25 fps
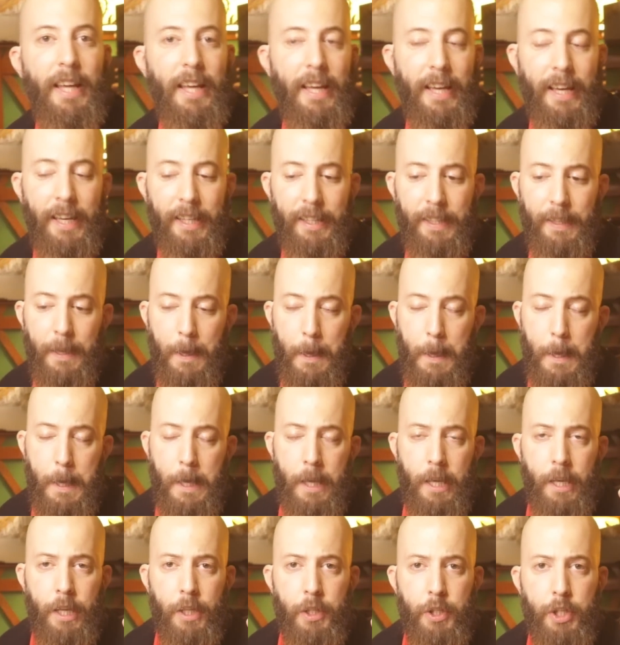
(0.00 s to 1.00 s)
And
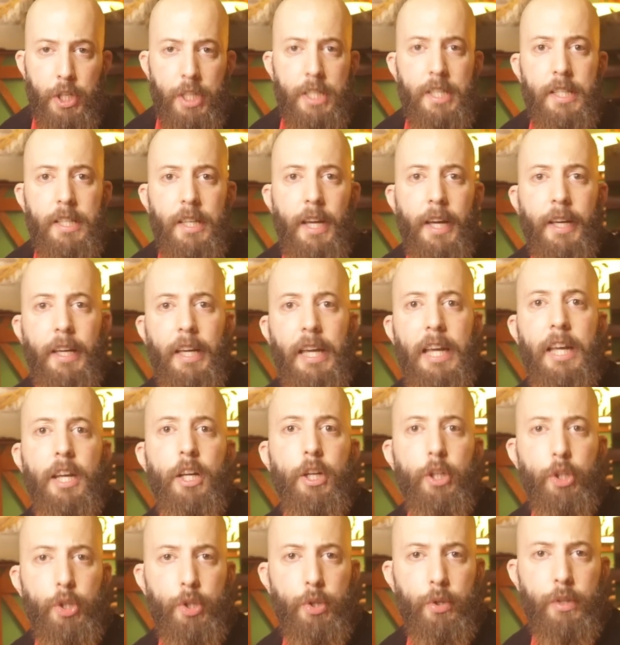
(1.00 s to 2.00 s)
just like
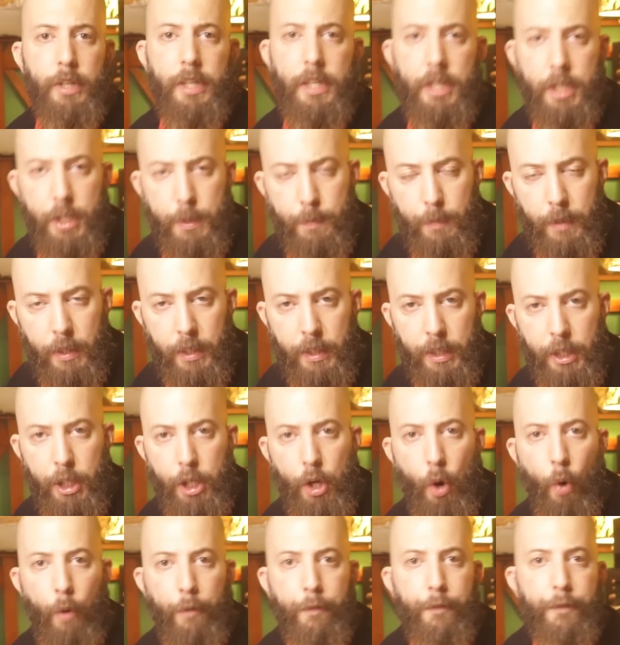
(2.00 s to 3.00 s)
in Judaism,
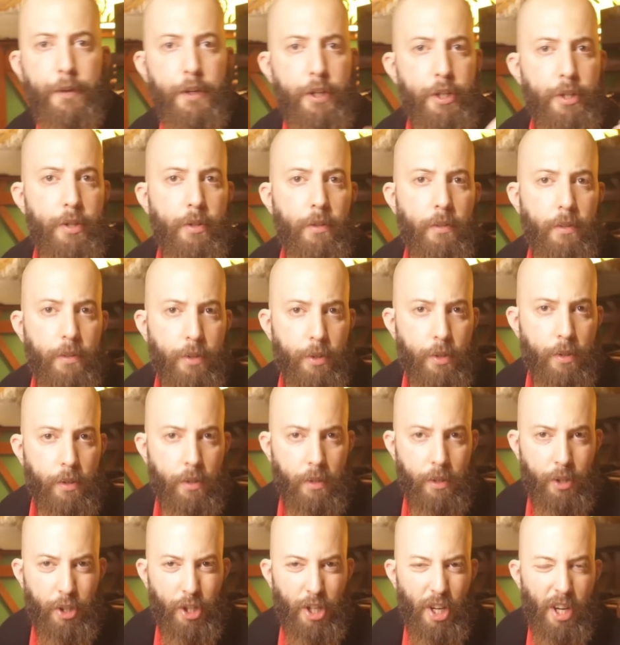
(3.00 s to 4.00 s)
the official
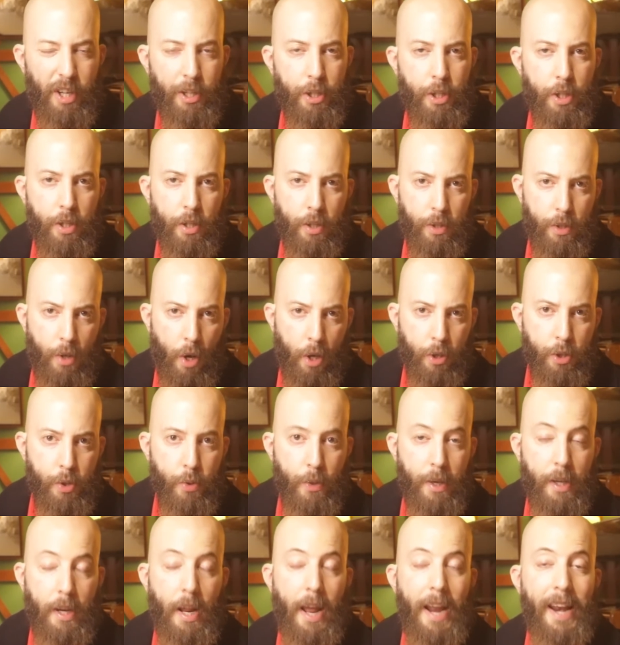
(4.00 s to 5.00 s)
church
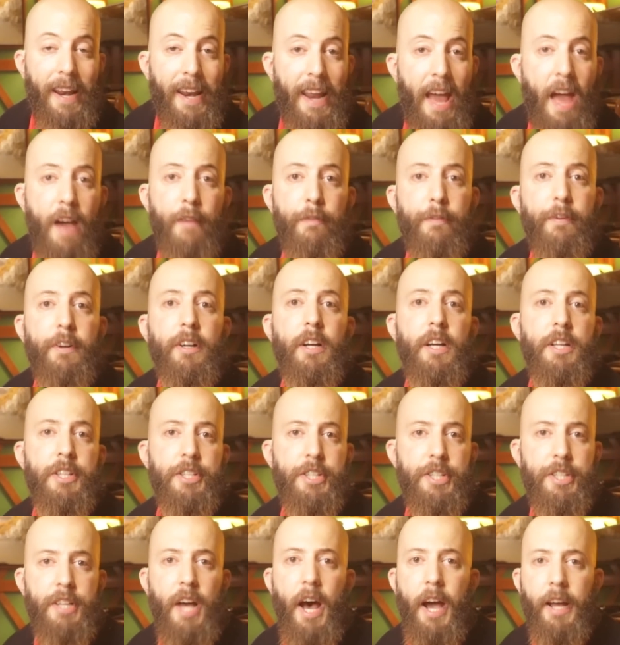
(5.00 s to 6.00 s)
doctrine never
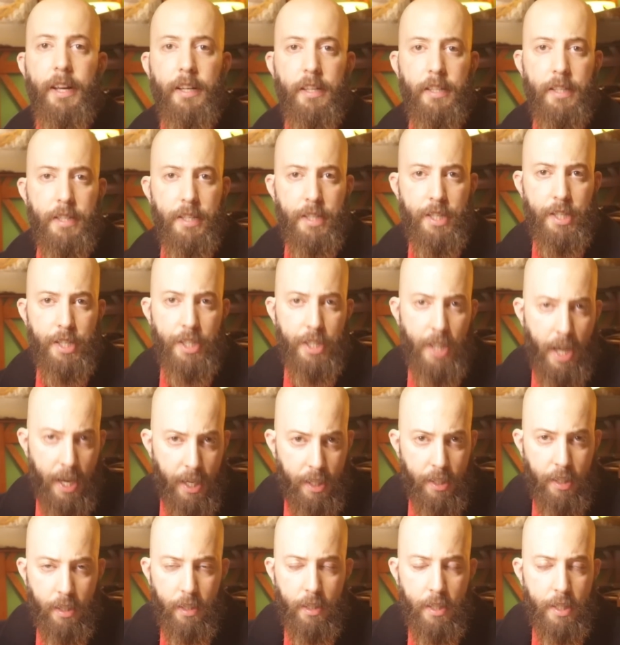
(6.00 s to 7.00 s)
assigned
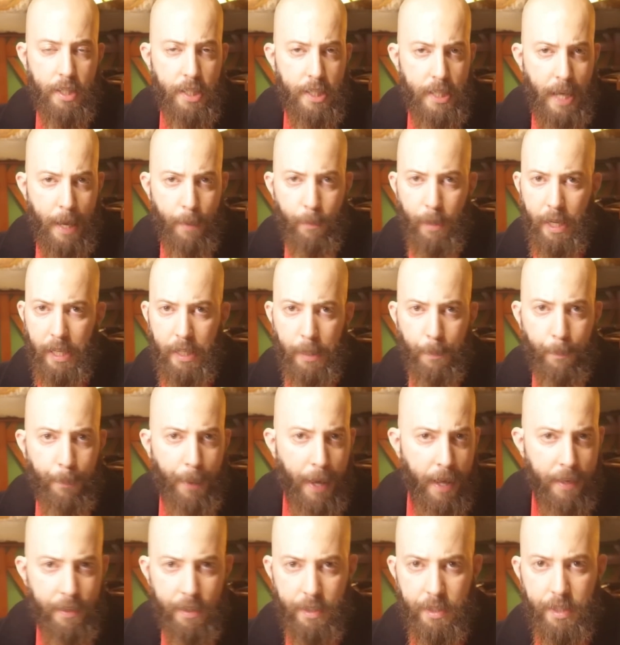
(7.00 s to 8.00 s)
Satan the same
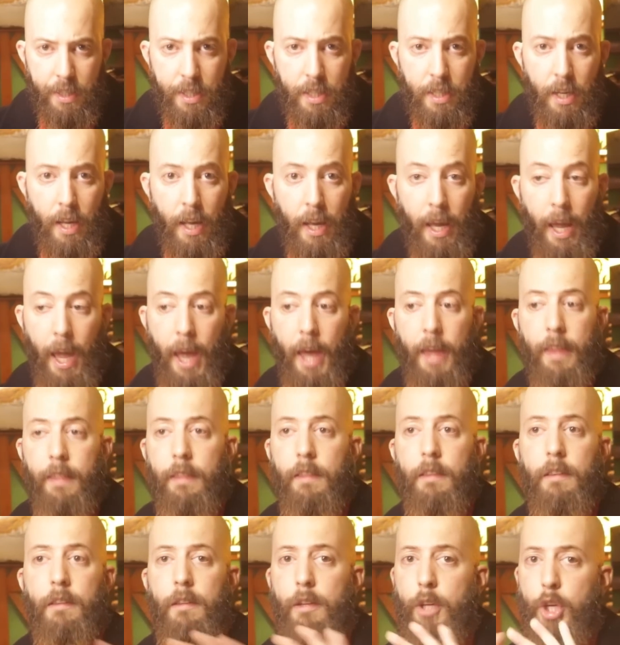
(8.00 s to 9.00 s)
independence
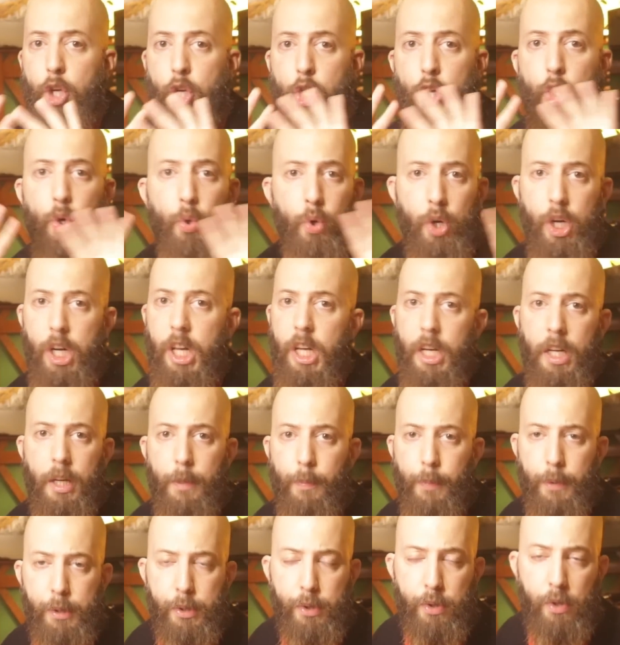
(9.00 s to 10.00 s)
and the
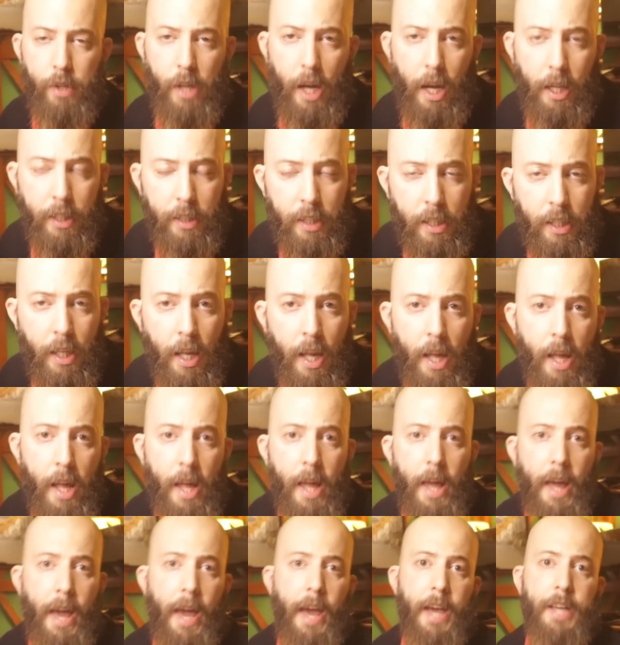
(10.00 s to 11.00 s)
unique personality
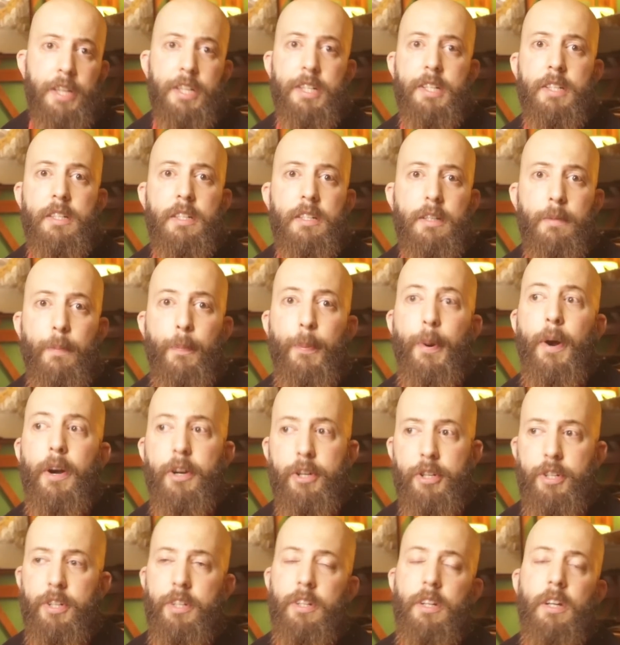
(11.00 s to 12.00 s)
as the
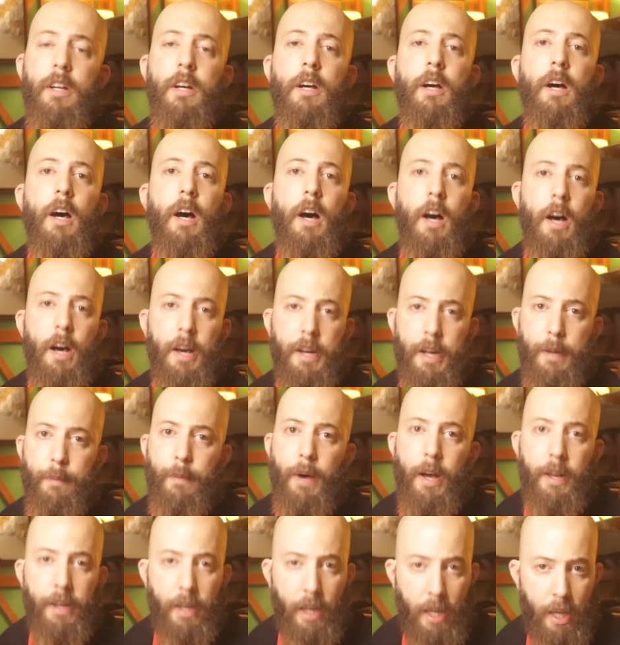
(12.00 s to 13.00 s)
Persian
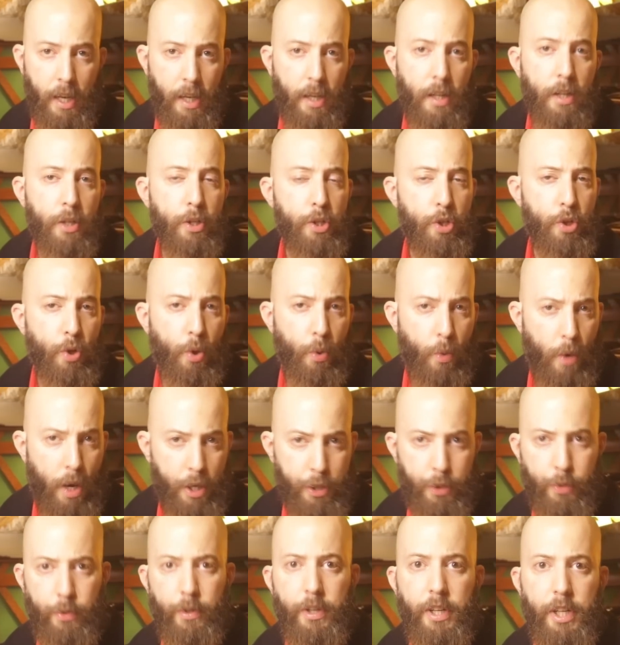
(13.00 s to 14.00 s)
Ahriman in
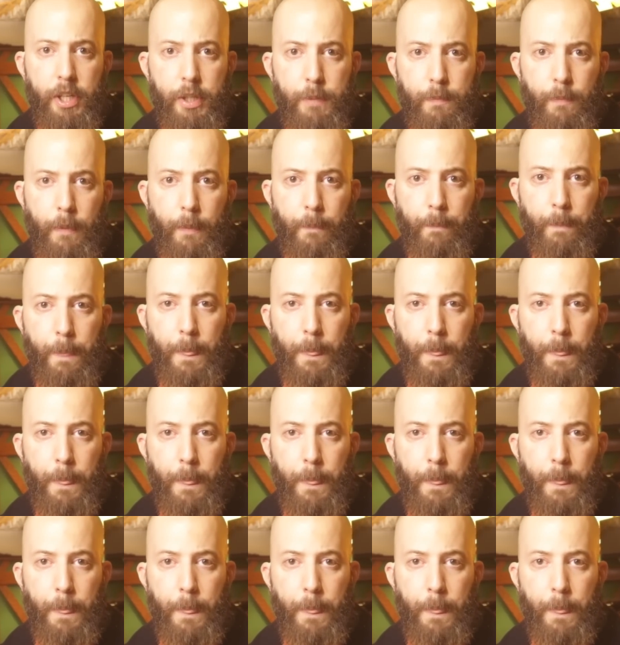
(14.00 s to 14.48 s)
Zoroastrianism.